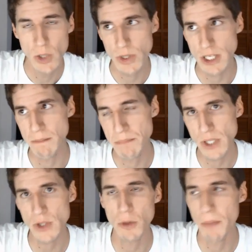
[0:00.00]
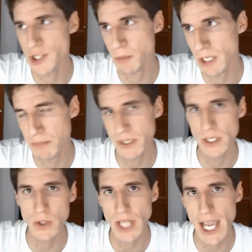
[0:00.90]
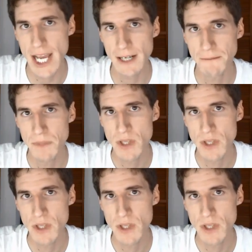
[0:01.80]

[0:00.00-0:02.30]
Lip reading: with an empirical measurement, empirical data.